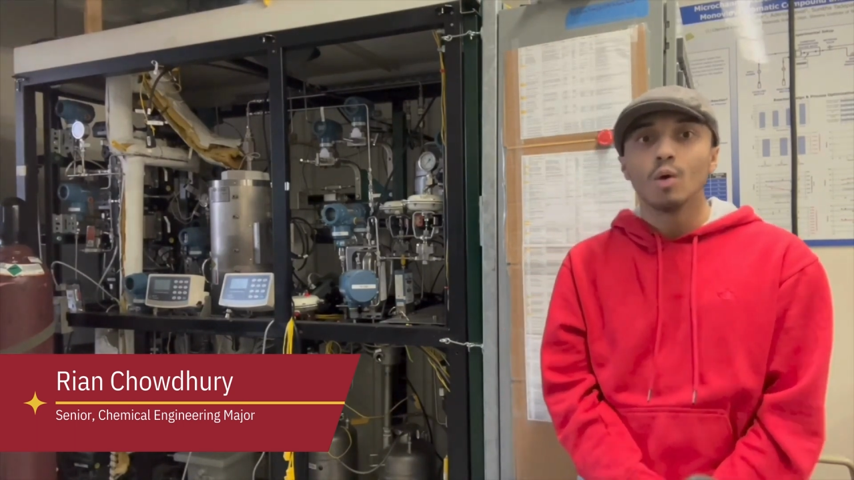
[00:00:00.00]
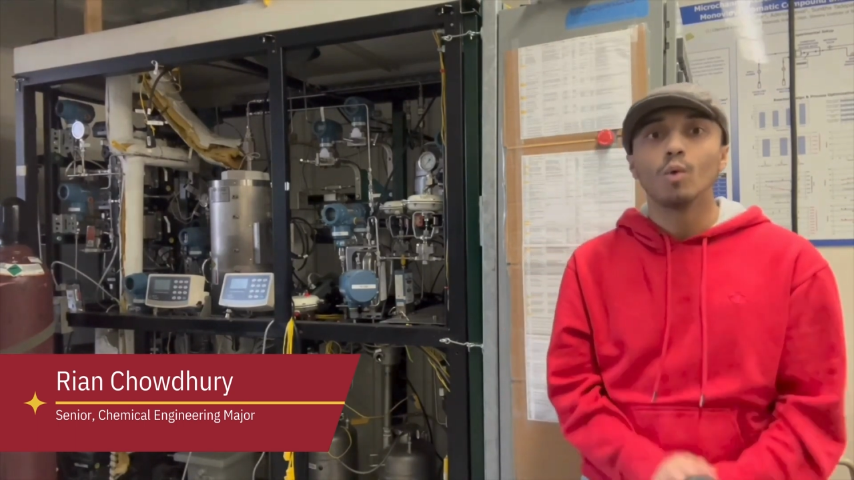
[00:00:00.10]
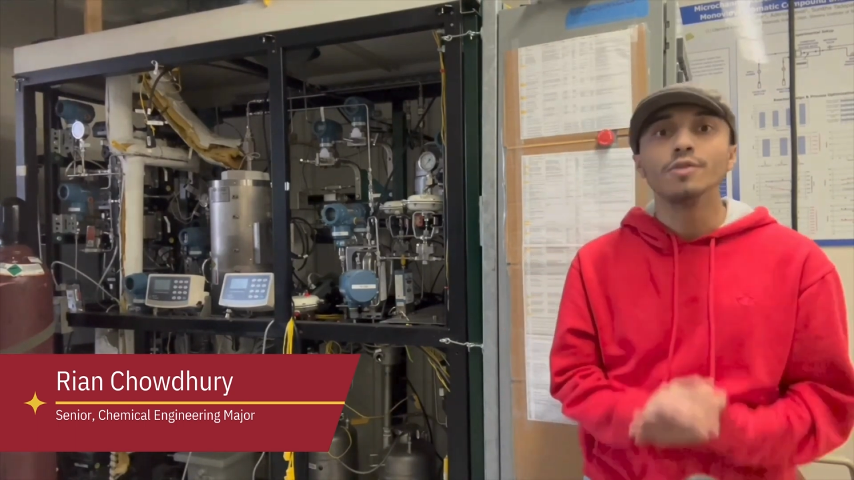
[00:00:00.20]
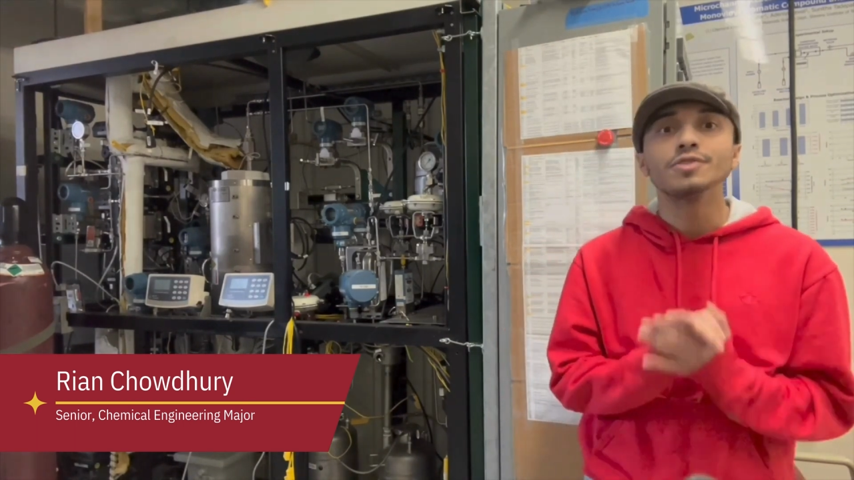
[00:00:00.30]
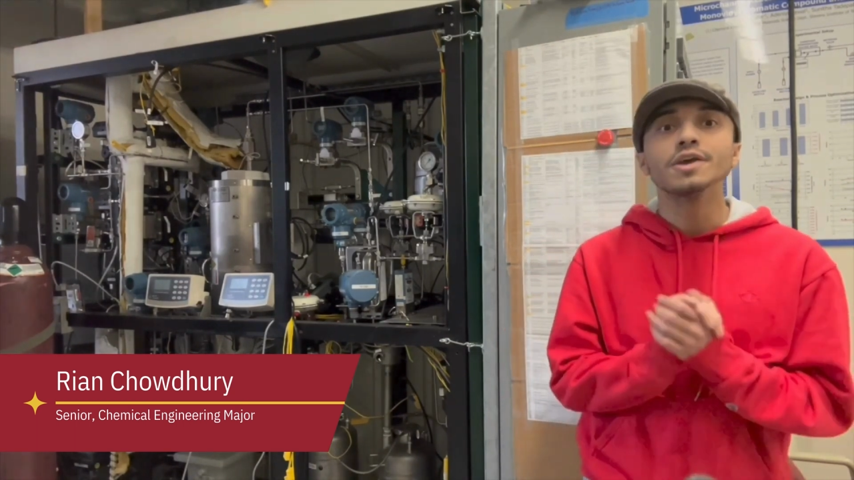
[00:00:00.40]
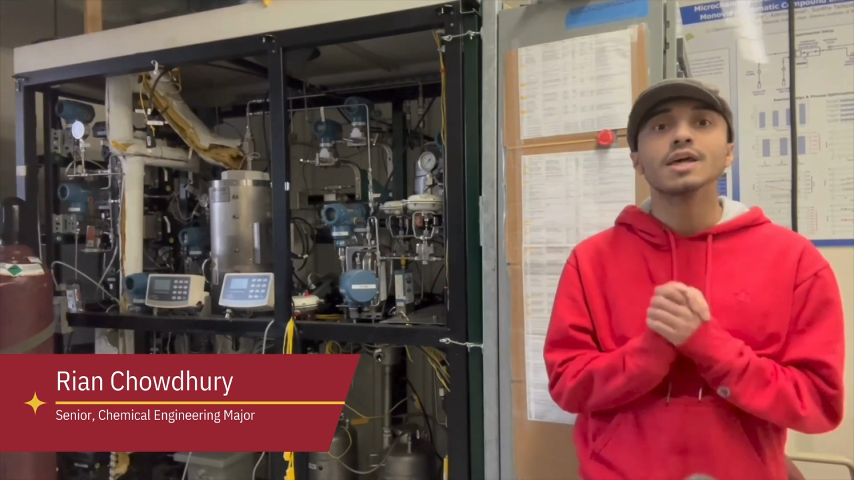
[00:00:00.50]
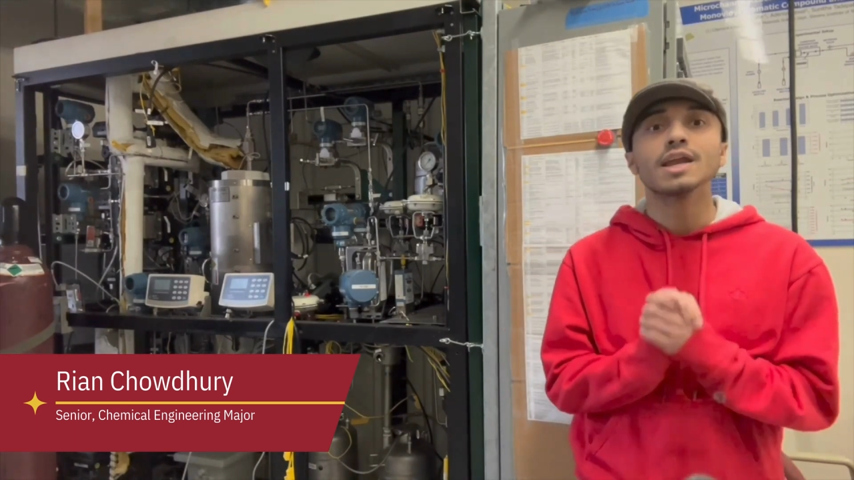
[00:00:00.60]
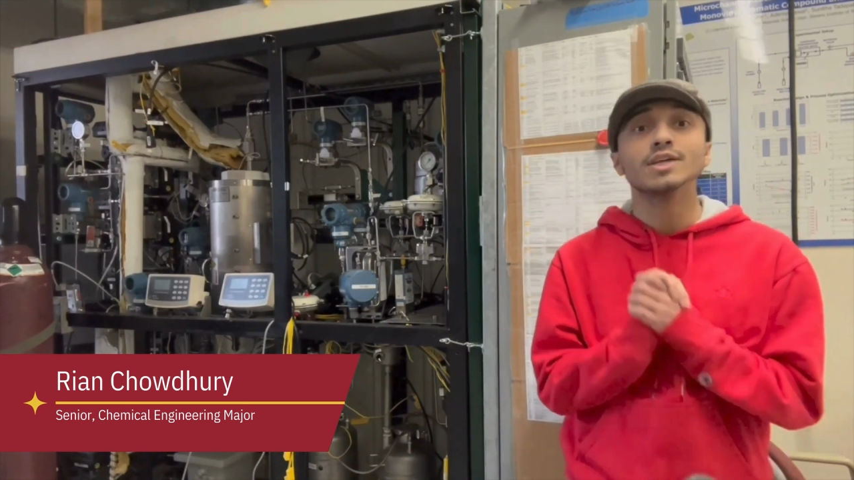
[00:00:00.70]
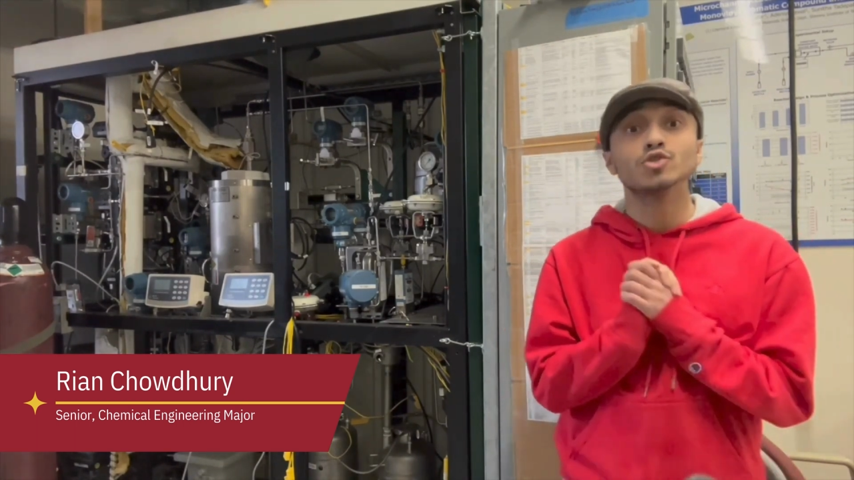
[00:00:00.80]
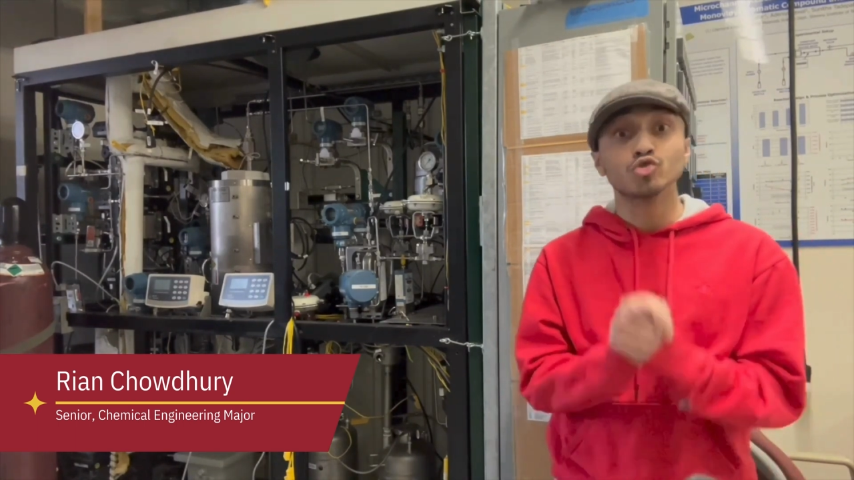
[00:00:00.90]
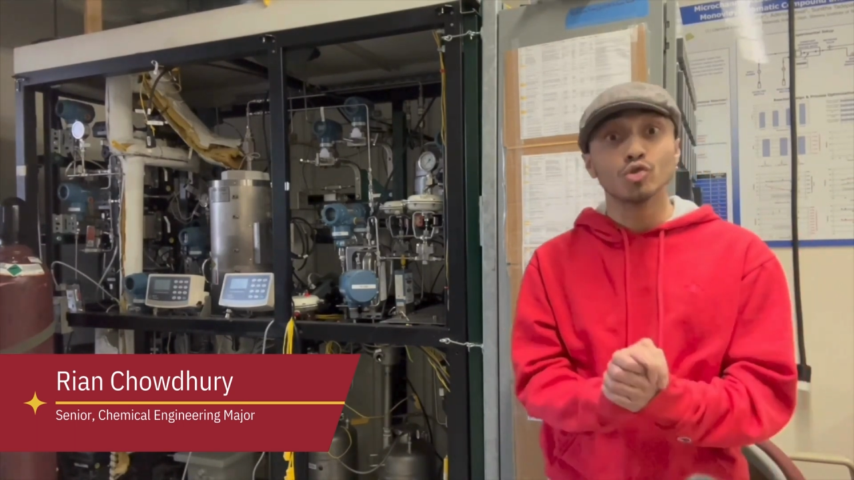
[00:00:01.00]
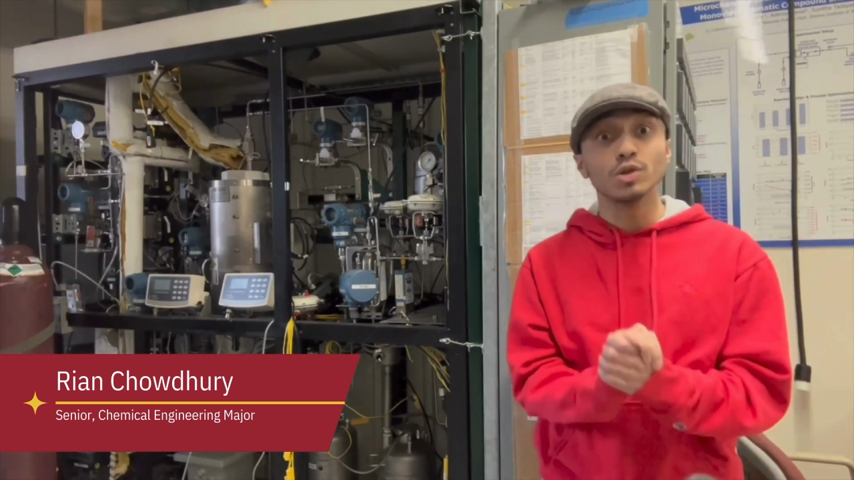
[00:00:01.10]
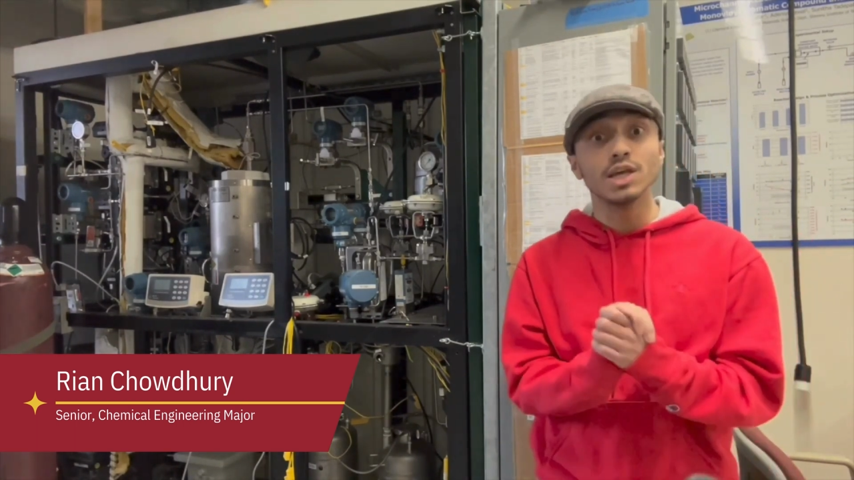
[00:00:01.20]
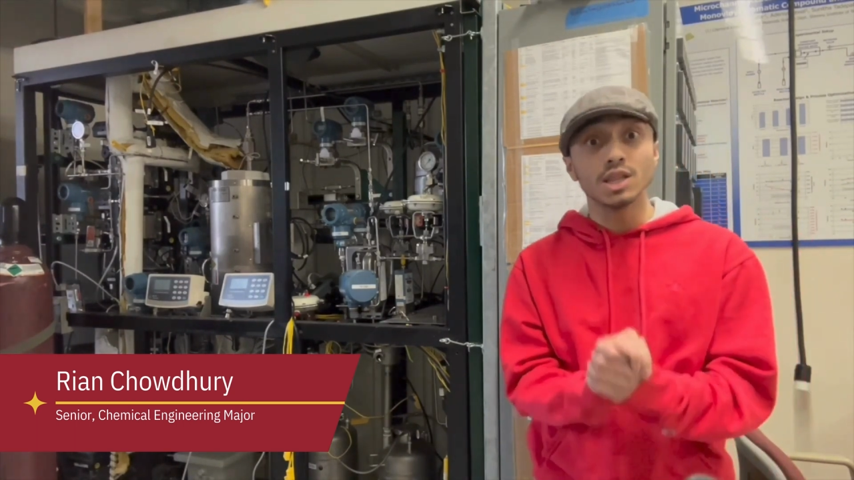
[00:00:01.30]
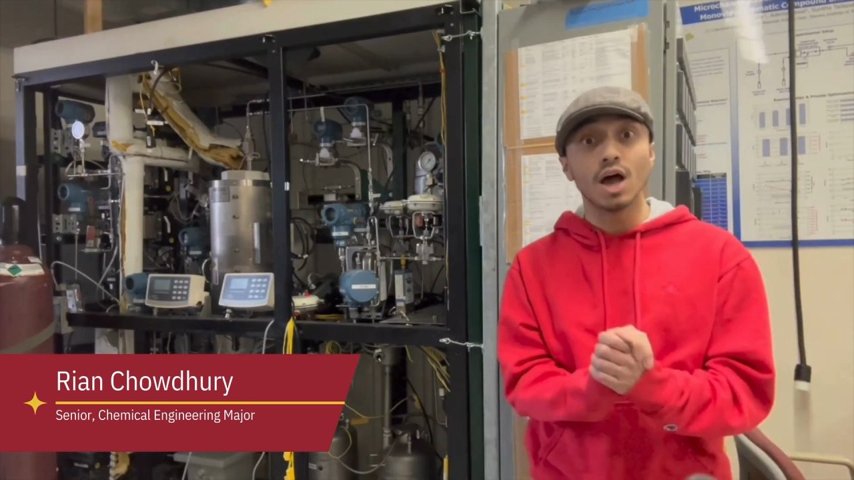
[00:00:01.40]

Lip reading: One thing that I truly